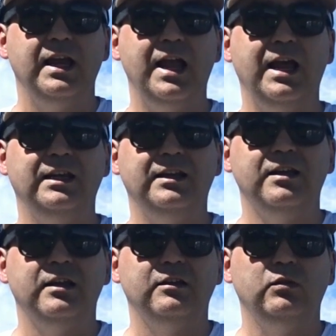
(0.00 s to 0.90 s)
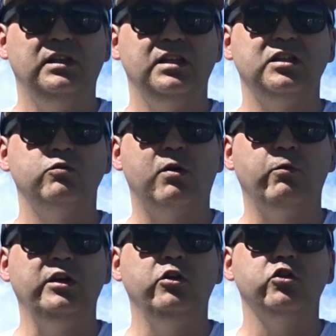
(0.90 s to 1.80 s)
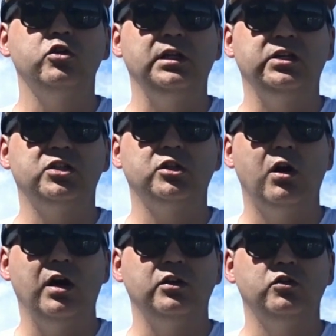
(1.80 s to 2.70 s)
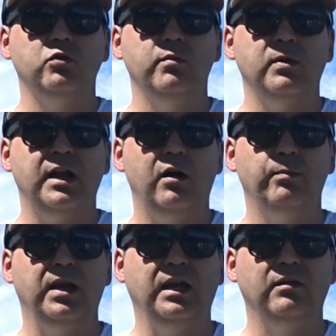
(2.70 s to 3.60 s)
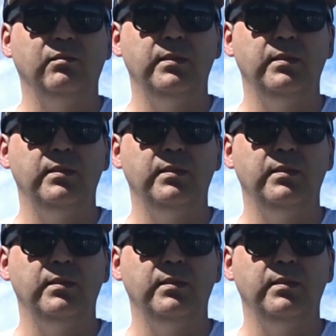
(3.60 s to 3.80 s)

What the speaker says: And this is where we usually start to helping